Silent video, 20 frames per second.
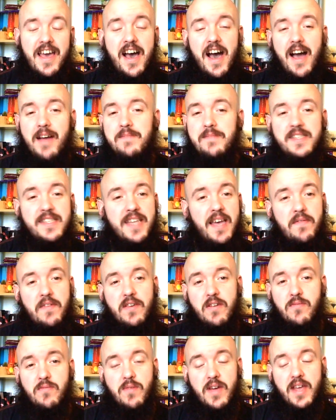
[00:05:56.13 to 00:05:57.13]
I'm just
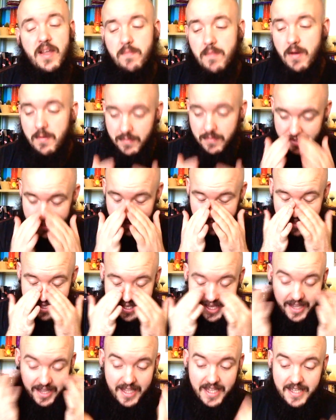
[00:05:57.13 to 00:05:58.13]
having a weird moment because I'm
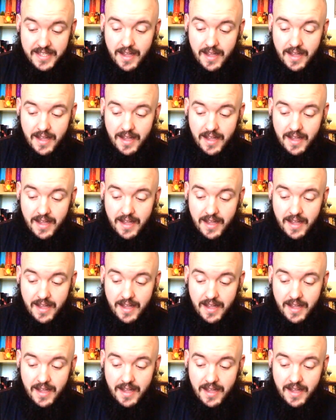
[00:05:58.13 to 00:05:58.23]
thinking this.